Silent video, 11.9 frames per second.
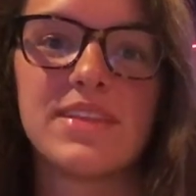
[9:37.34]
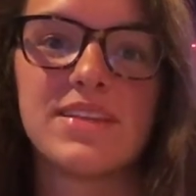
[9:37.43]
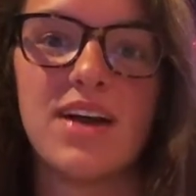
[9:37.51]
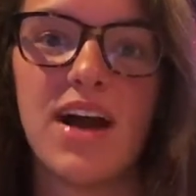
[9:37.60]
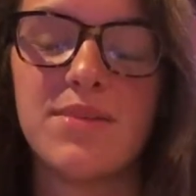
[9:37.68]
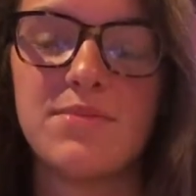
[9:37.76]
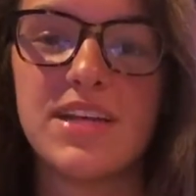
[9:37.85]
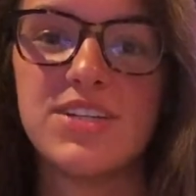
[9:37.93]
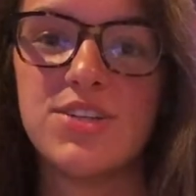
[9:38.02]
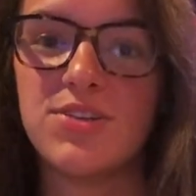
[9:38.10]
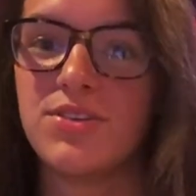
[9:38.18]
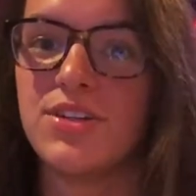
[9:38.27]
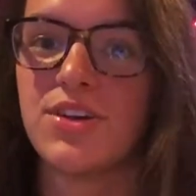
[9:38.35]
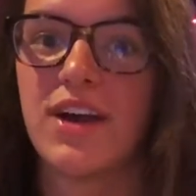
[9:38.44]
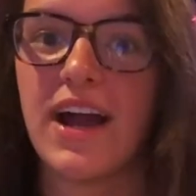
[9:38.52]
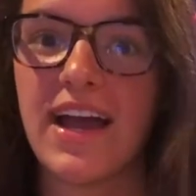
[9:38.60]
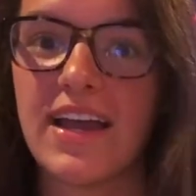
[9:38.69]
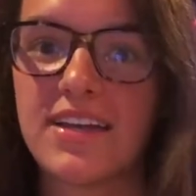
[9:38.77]
God made you your
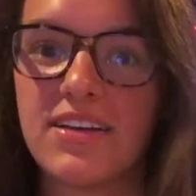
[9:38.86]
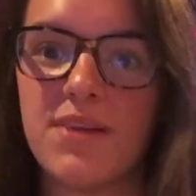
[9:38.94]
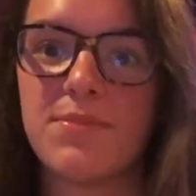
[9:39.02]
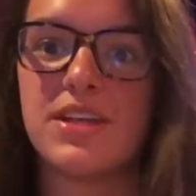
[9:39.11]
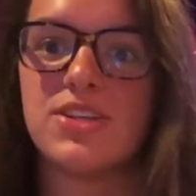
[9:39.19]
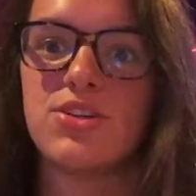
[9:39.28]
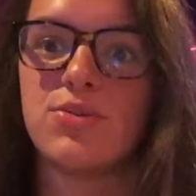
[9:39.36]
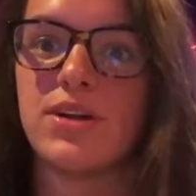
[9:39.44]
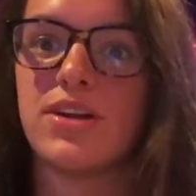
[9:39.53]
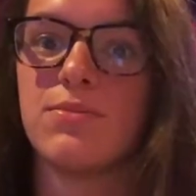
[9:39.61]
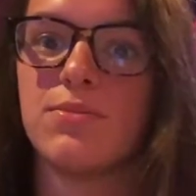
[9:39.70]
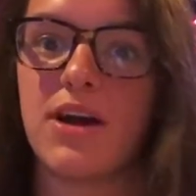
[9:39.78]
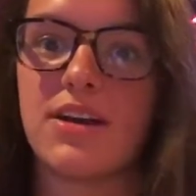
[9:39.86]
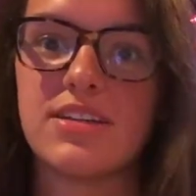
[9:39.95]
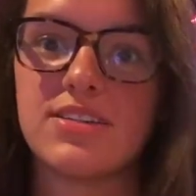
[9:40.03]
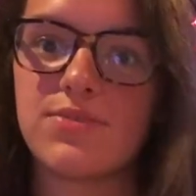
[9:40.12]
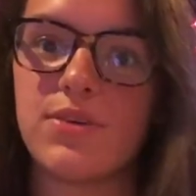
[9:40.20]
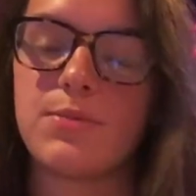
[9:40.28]
height. God made you the way your body
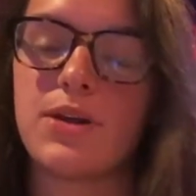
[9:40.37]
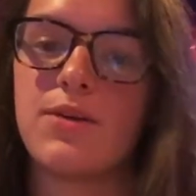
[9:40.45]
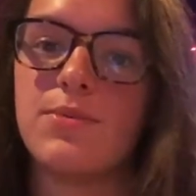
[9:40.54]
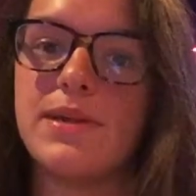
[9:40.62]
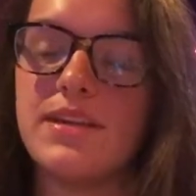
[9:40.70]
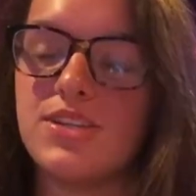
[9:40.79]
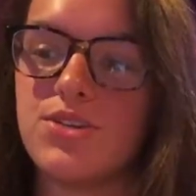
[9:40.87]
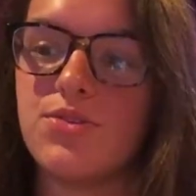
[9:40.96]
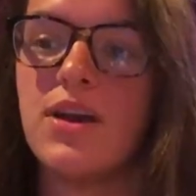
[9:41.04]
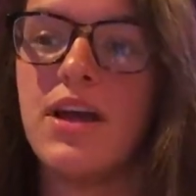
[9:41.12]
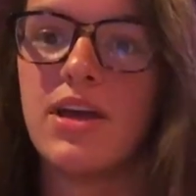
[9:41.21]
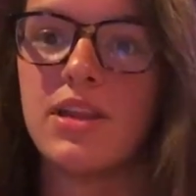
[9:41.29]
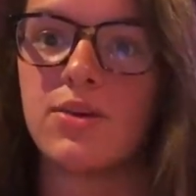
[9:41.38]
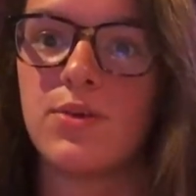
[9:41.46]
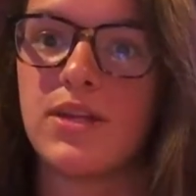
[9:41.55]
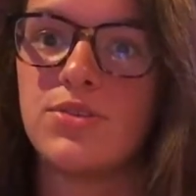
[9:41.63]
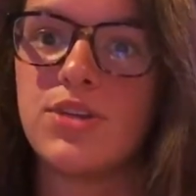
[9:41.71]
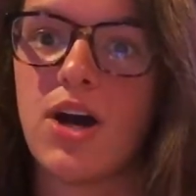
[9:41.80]
is formed. God made you the way
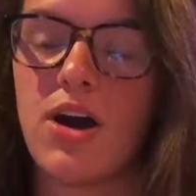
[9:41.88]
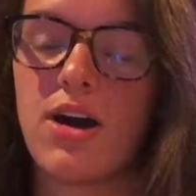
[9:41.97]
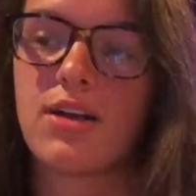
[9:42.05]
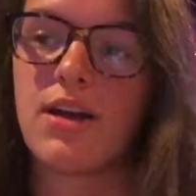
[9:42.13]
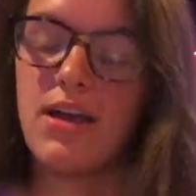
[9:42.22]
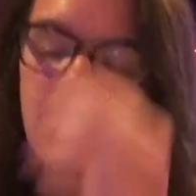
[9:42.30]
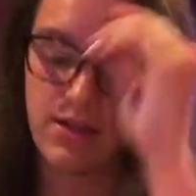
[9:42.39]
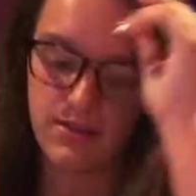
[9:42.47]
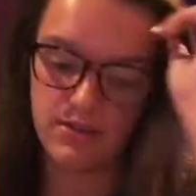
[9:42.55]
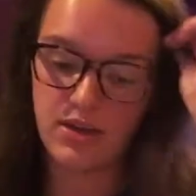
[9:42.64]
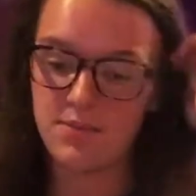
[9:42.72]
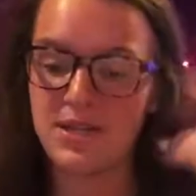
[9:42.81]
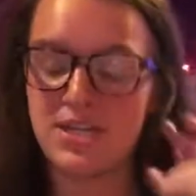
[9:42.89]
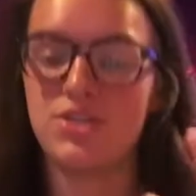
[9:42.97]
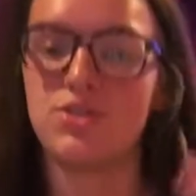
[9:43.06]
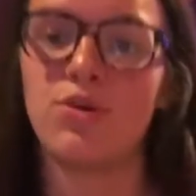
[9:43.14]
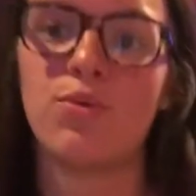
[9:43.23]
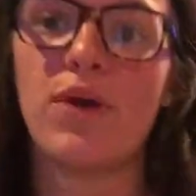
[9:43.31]
you talk. God made
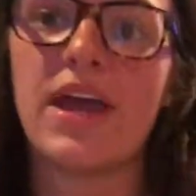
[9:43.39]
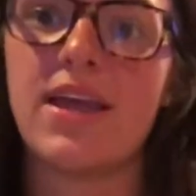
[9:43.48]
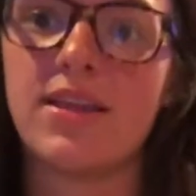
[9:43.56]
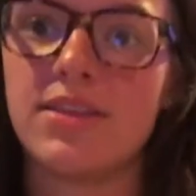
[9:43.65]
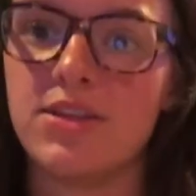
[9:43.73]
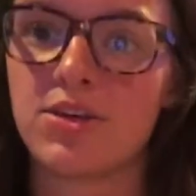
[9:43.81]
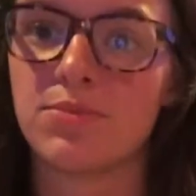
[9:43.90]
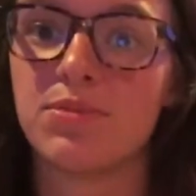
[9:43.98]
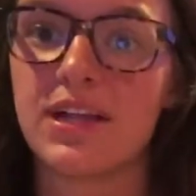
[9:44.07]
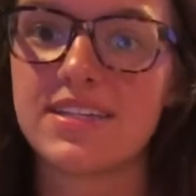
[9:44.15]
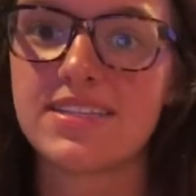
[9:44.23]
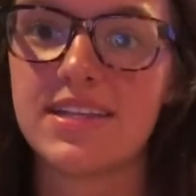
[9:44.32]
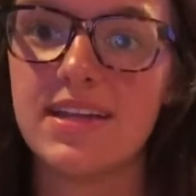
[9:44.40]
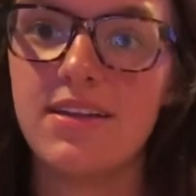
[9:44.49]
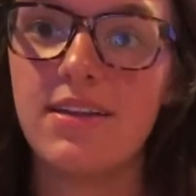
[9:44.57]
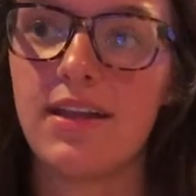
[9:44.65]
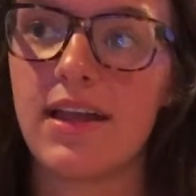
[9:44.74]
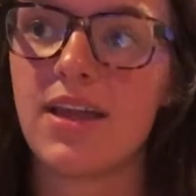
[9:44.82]
you the way that you're blessed
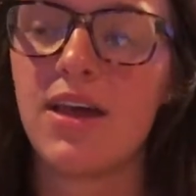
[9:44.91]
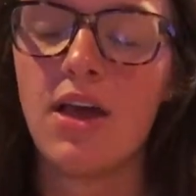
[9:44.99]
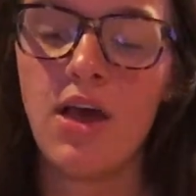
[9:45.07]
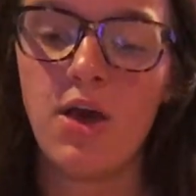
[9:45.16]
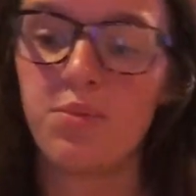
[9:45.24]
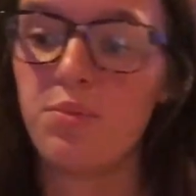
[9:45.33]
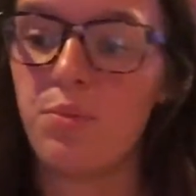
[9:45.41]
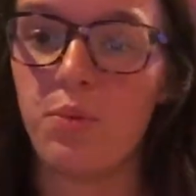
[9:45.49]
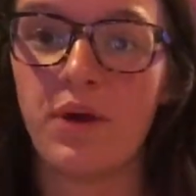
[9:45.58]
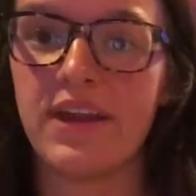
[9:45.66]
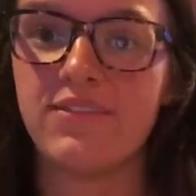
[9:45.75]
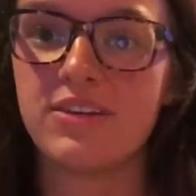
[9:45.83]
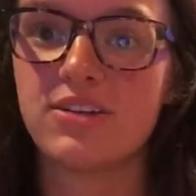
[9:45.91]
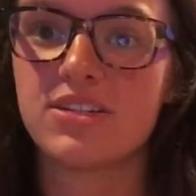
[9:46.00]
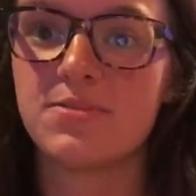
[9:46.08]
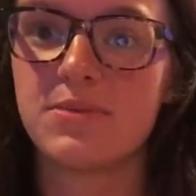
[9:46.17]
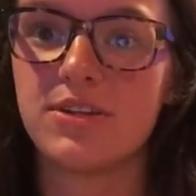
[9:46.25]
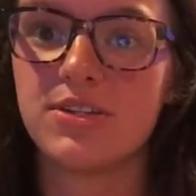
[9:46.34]
in. Like, whatever your
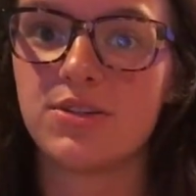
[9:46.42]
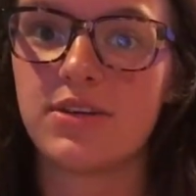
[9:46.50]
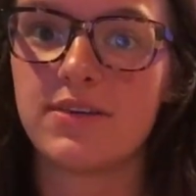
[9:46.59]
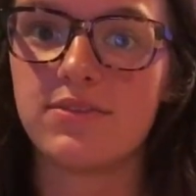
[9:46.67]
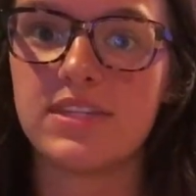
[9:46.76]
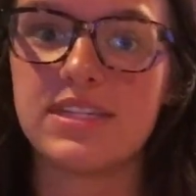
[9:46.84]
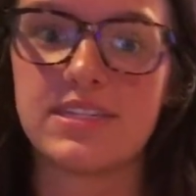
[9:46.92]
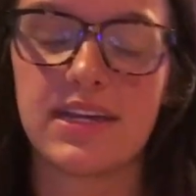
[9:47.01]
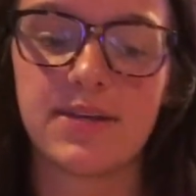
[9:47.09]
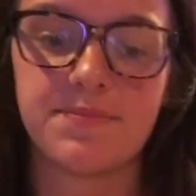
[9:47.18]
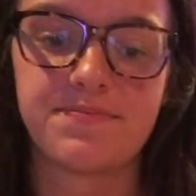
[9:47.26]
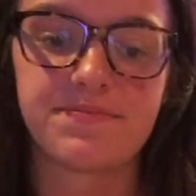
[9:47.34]
spiritual gift is, like,